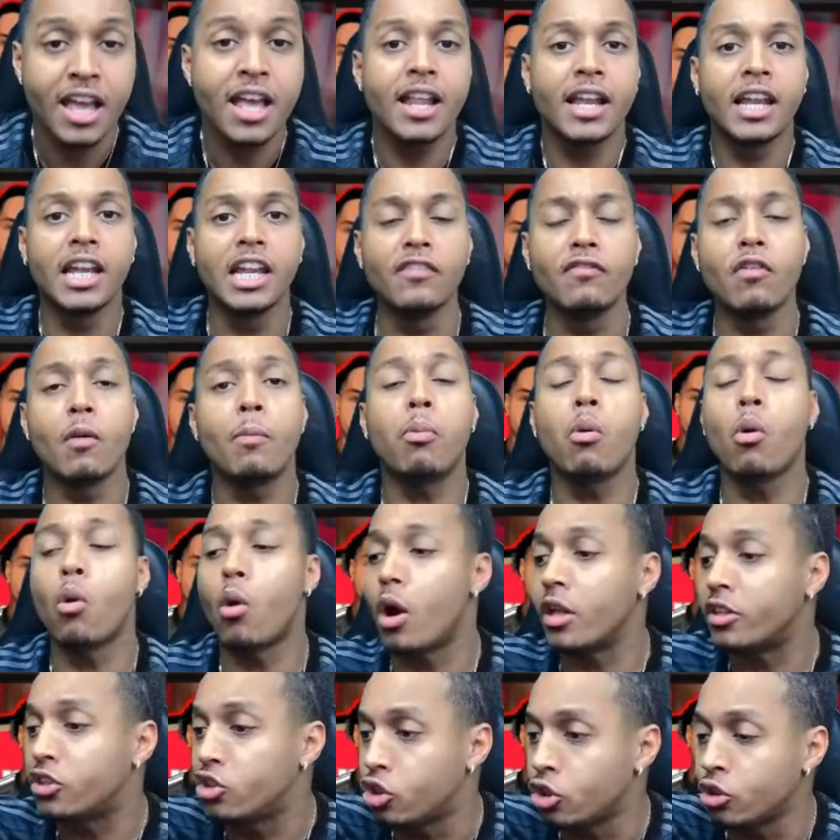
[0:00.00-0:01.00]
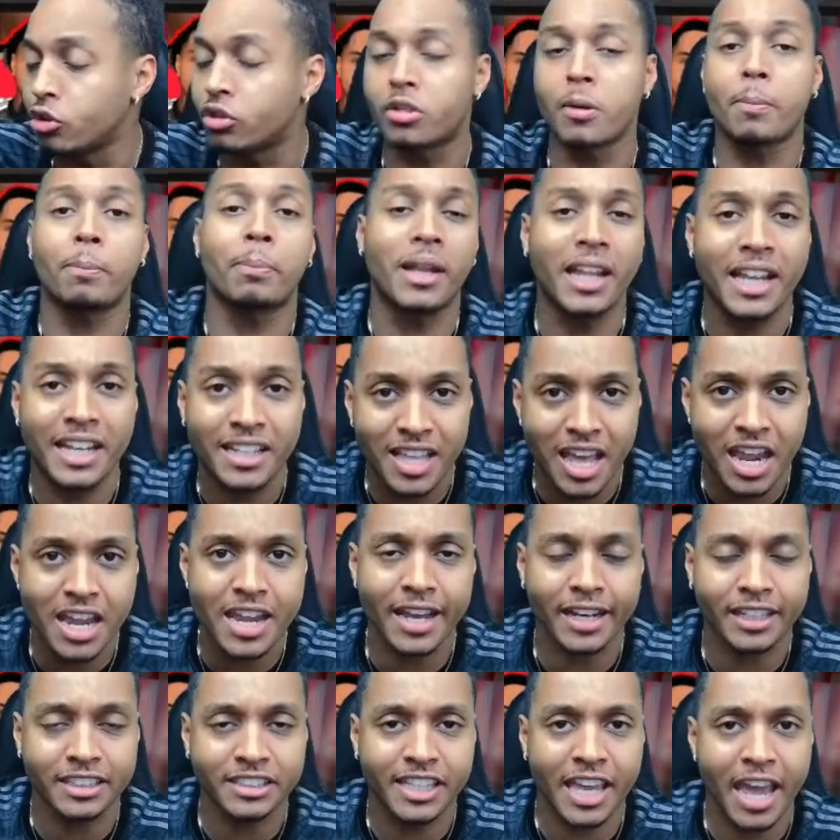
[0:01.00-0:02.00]
Liverpool are due to play their
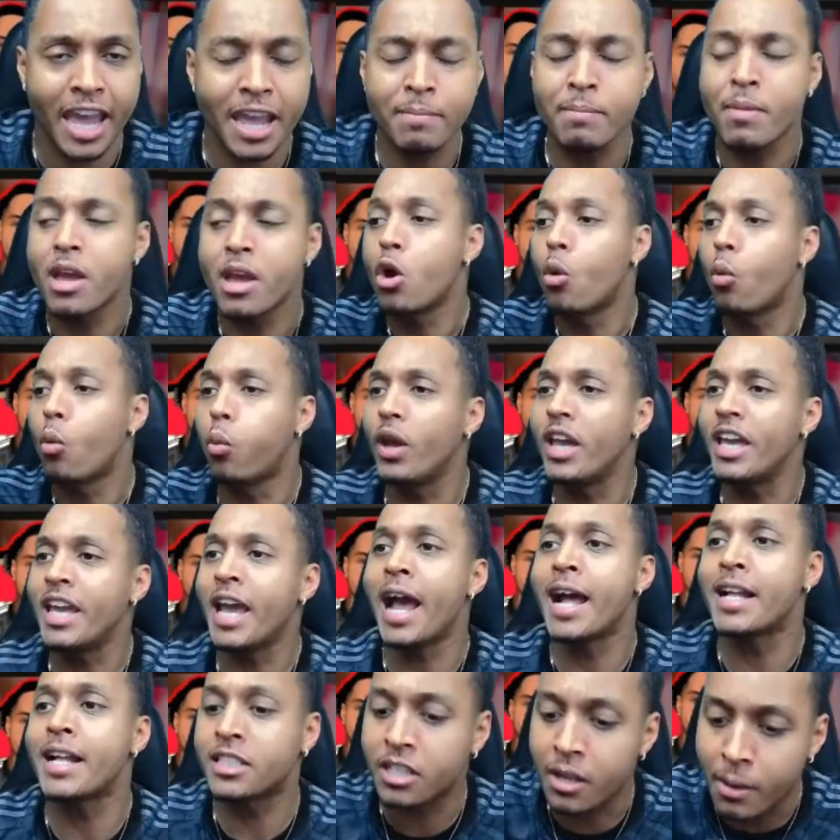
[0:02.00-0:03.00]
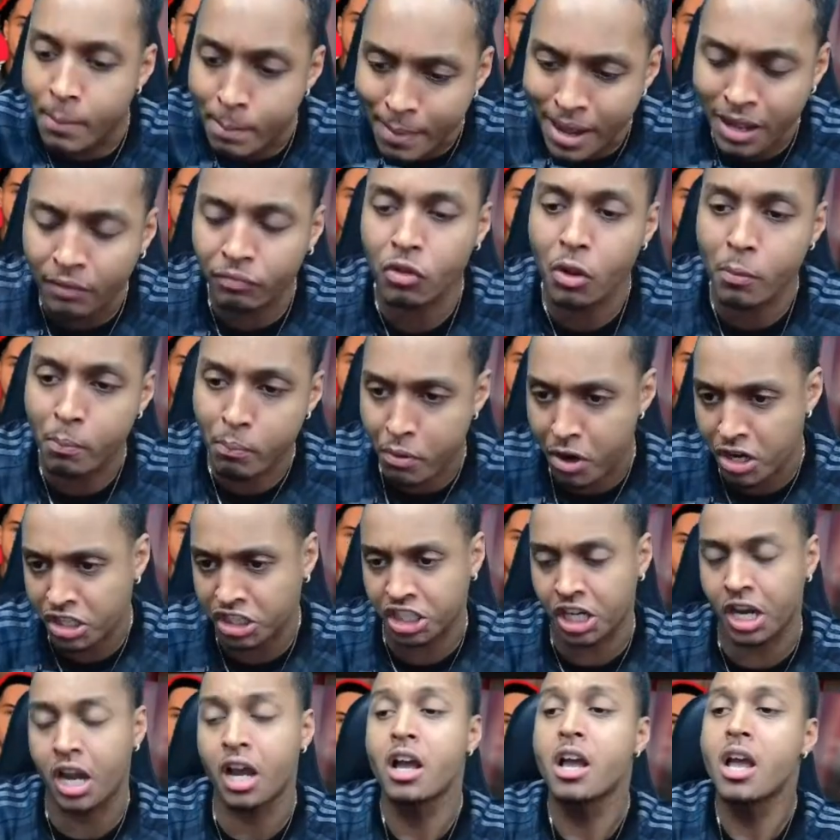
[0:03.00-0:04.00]
next game. We had to mount the
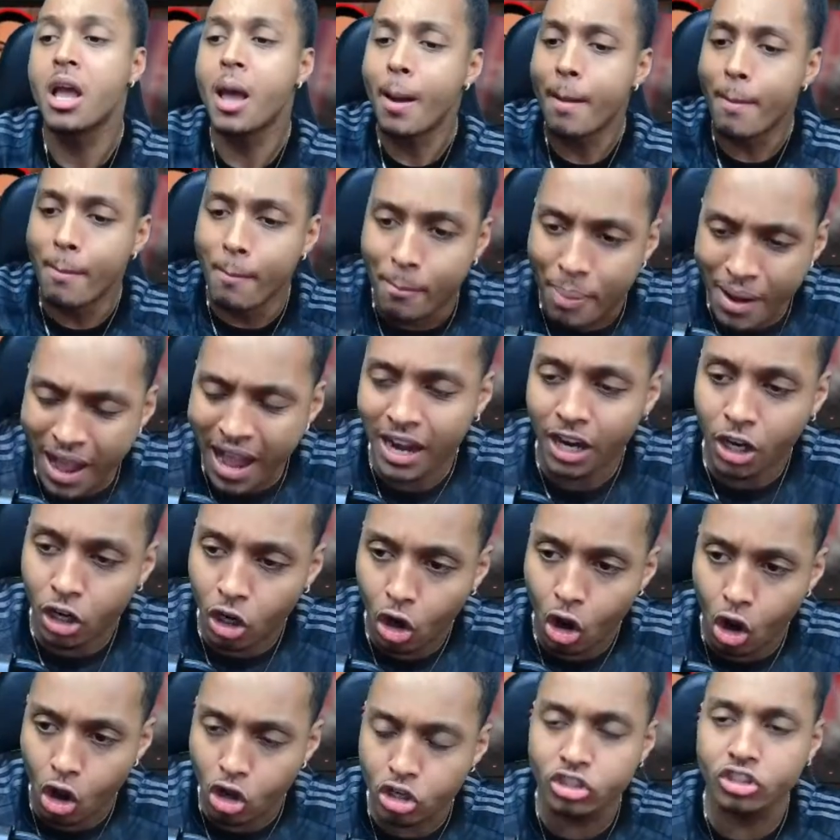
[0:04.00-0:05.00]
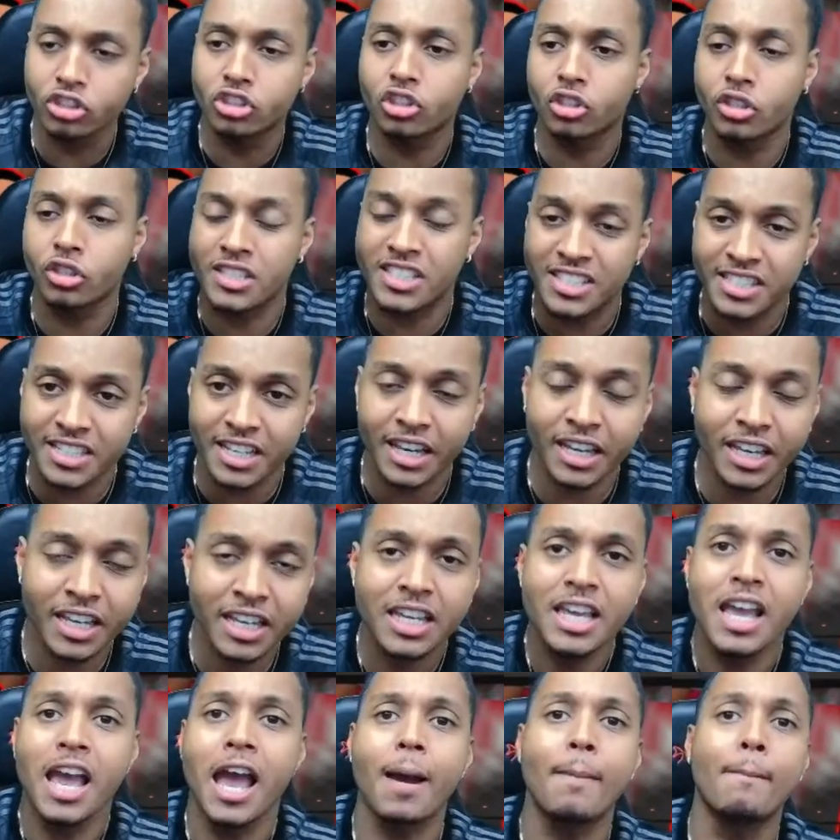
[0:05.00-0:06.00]
pressure back onto
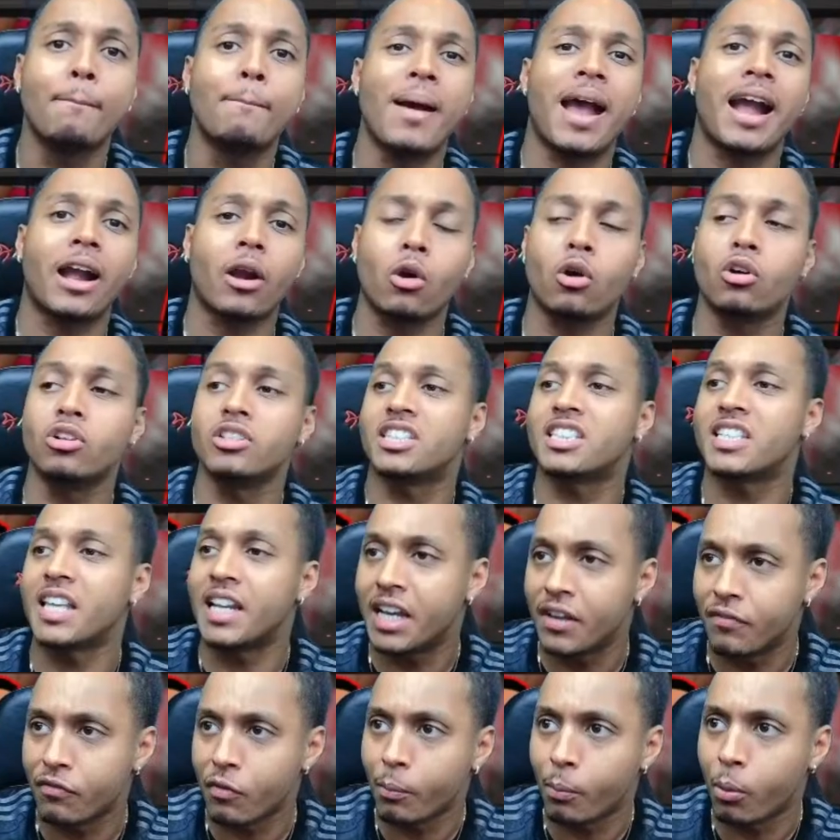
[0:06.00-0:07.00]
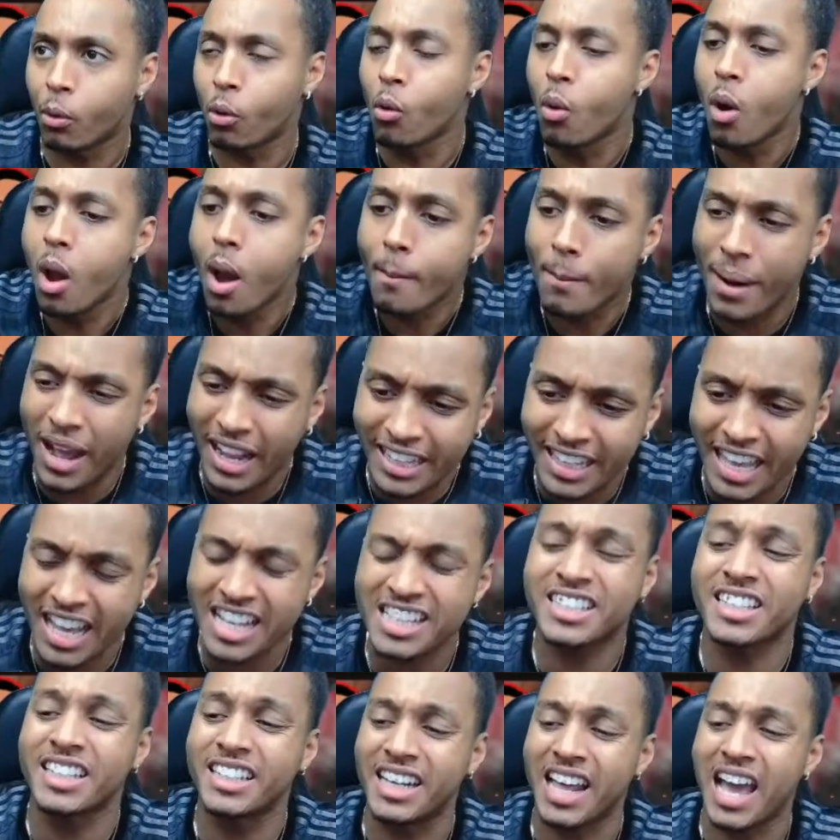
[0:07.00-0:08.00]
City and back onto Liverpool by
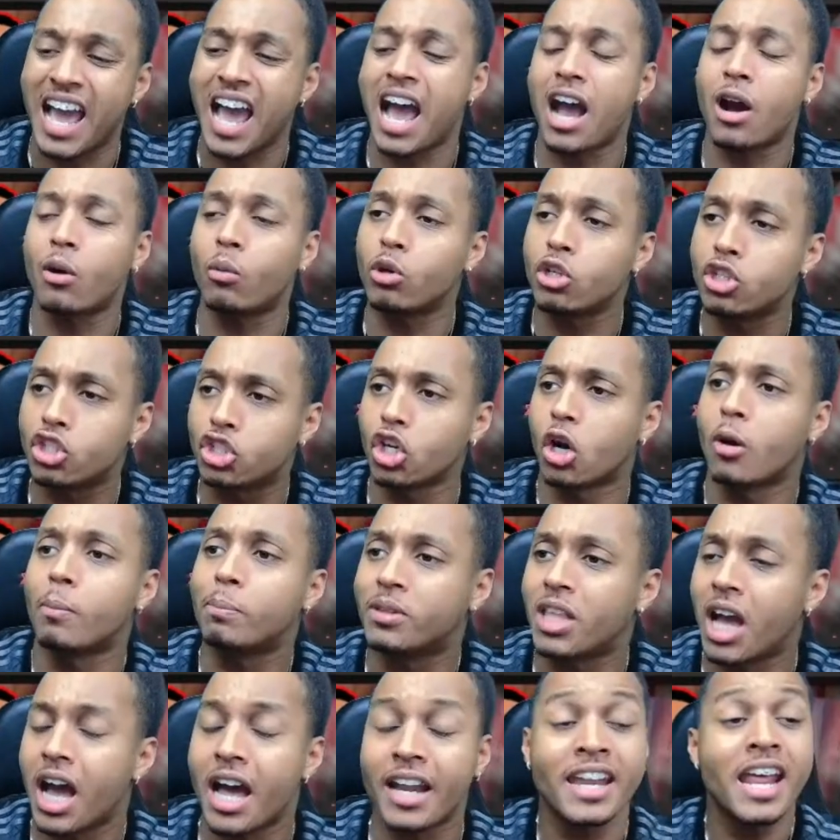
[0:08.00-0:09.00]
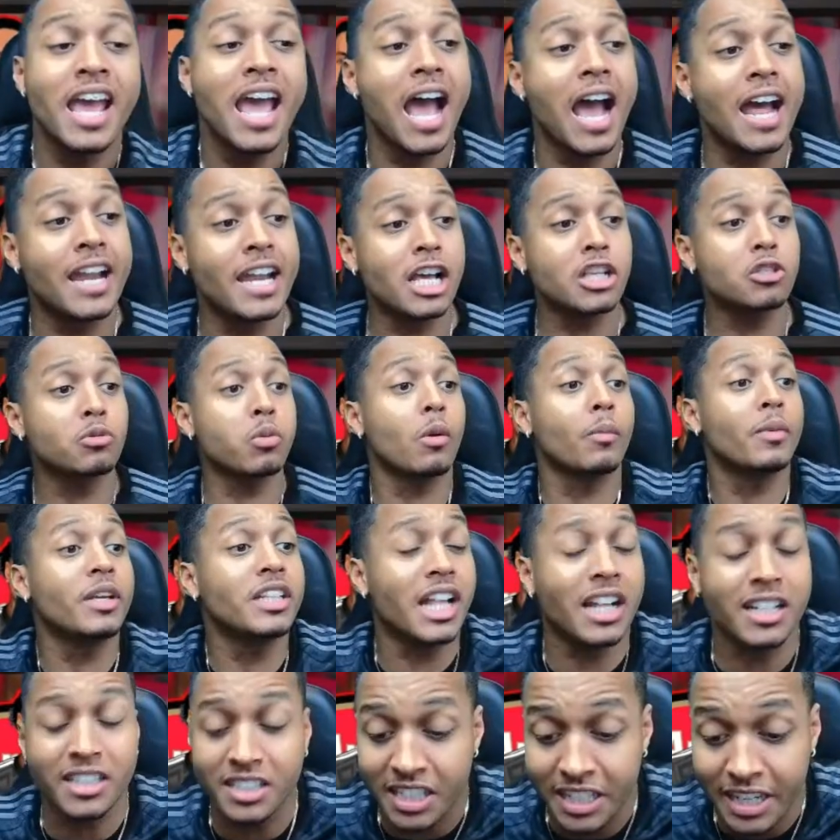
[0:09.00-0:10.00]
getting our job done. And that's what we've
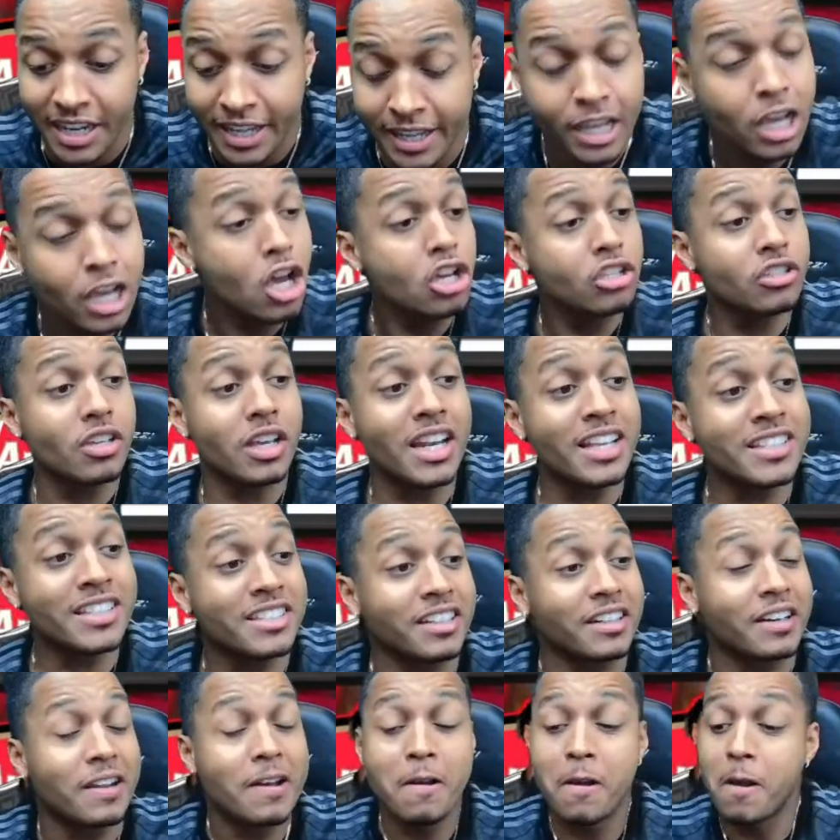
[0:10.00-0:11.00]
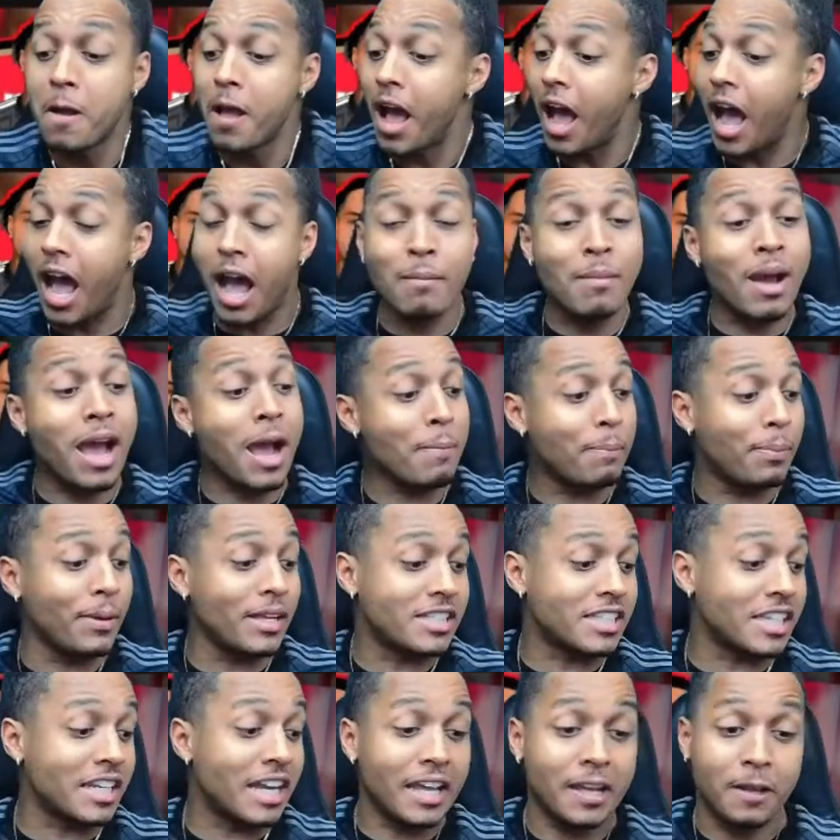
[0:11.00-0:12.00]
done today. So listen, I'm happy
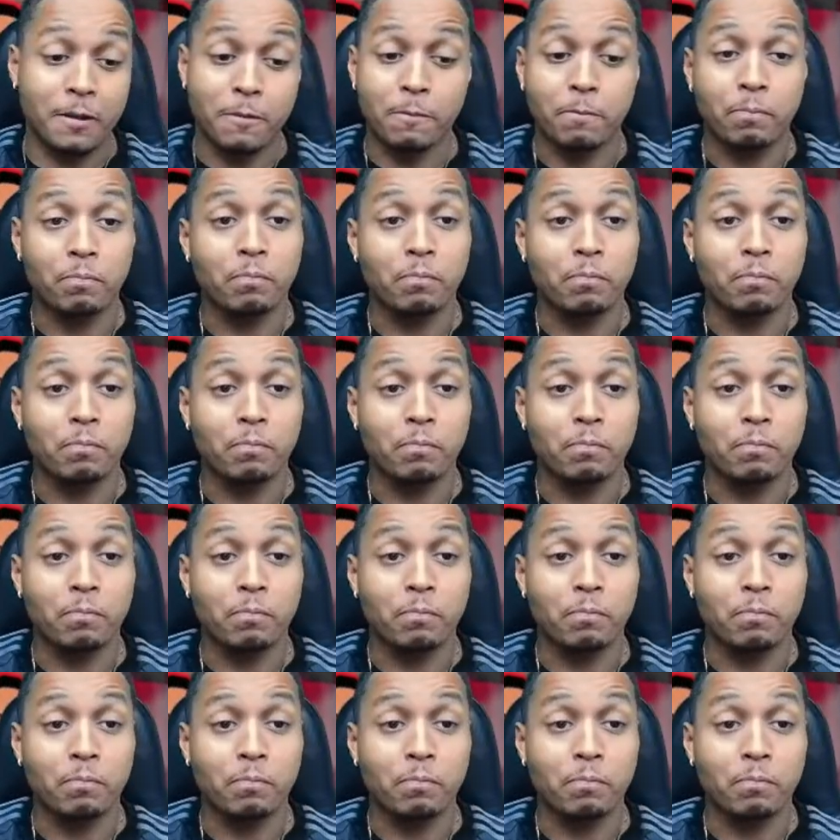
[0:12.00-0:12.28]
today.